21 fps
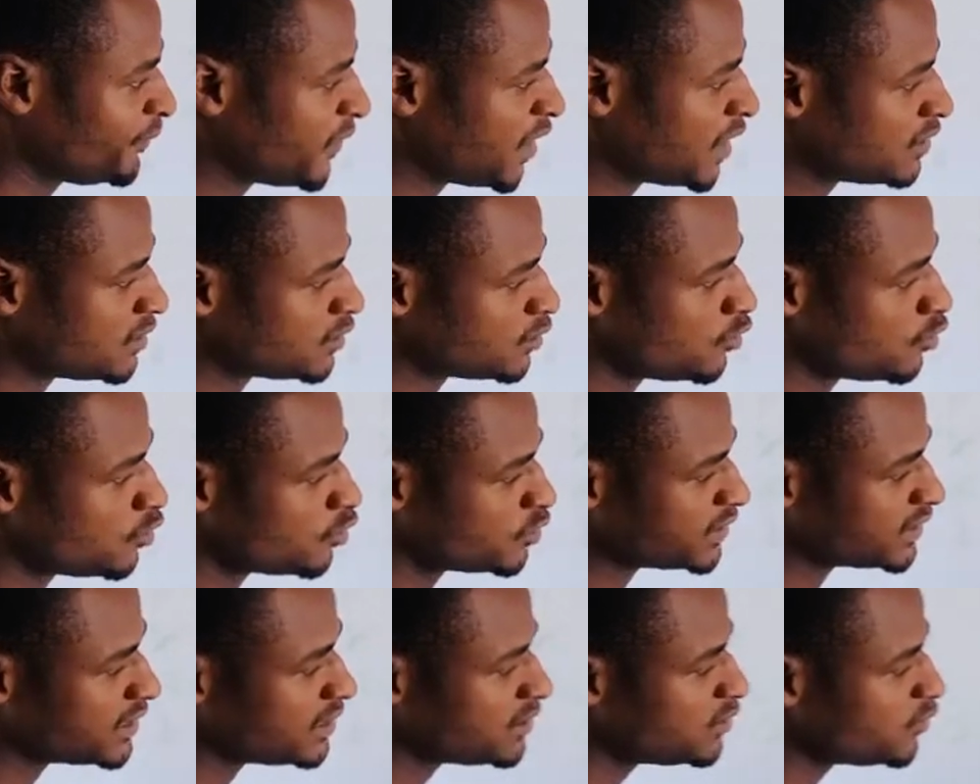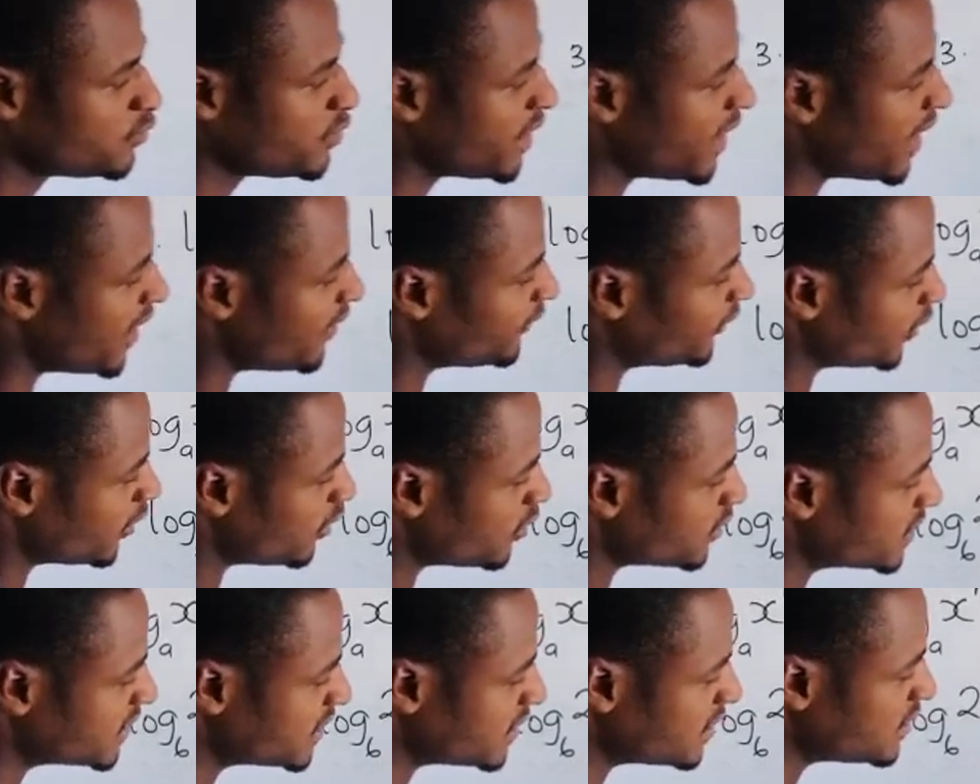So since we have log
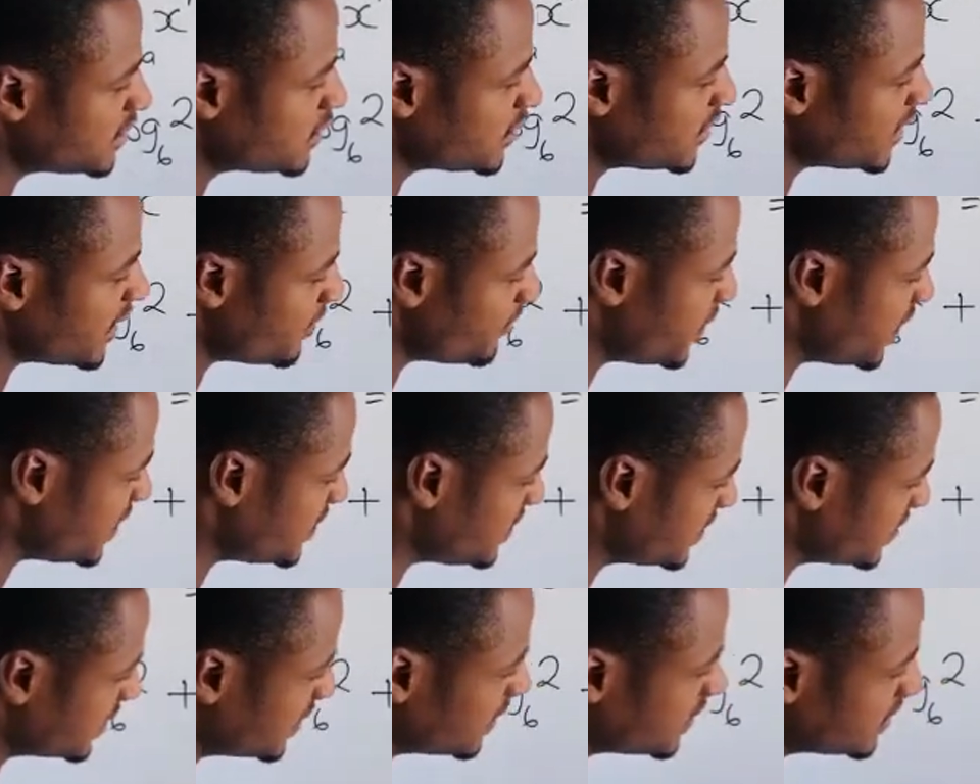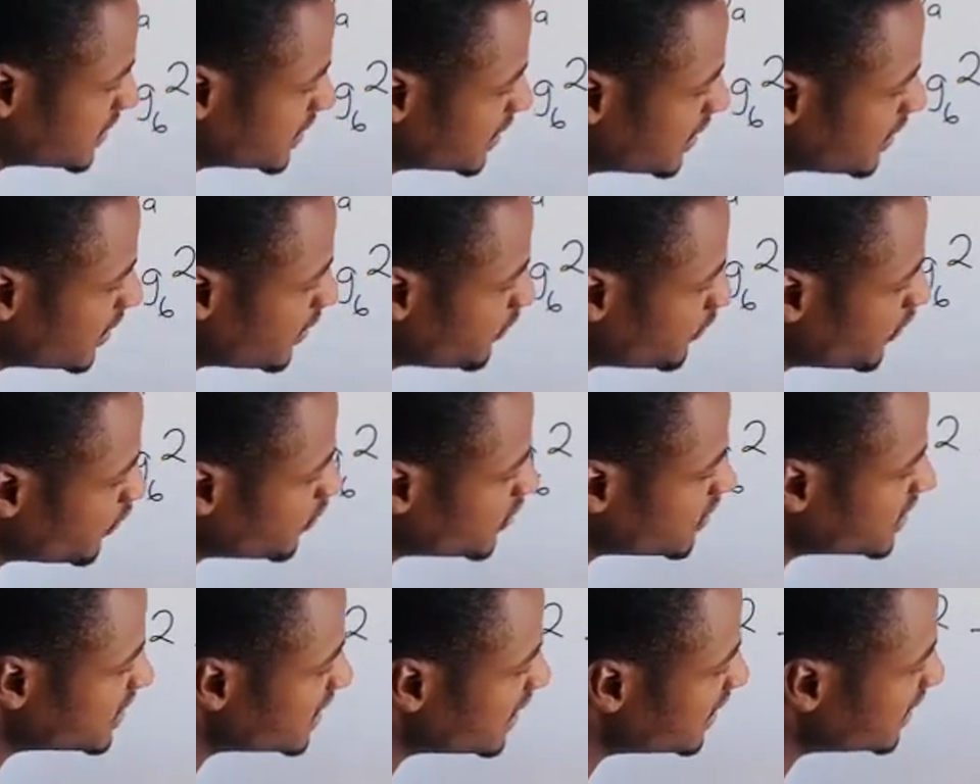6 to the base 6, we will
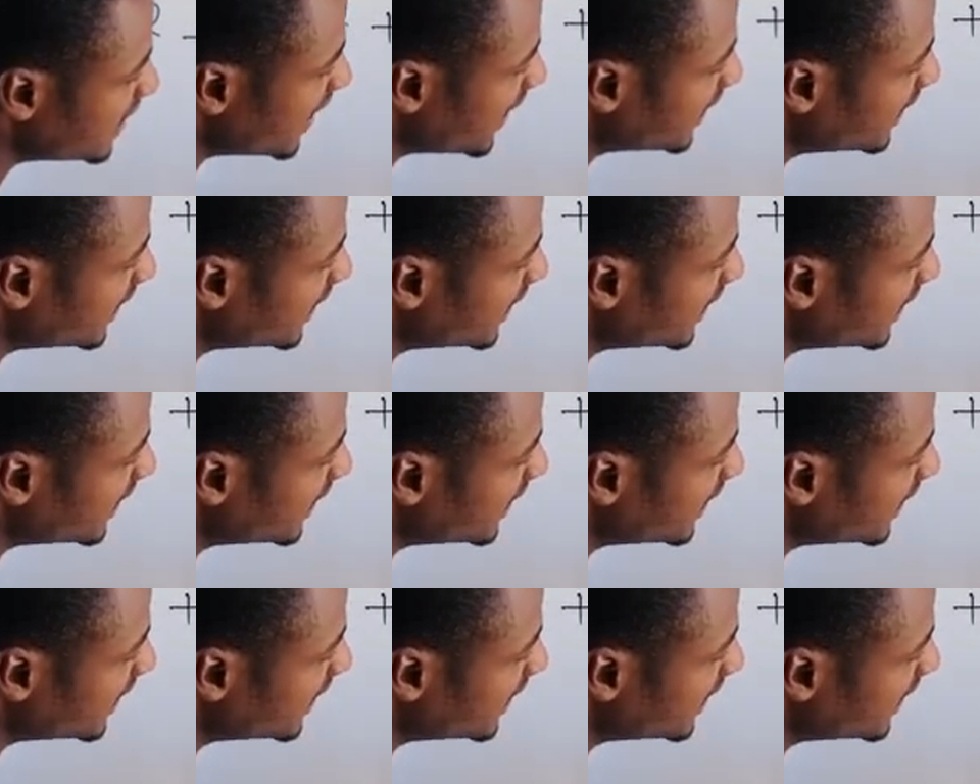say that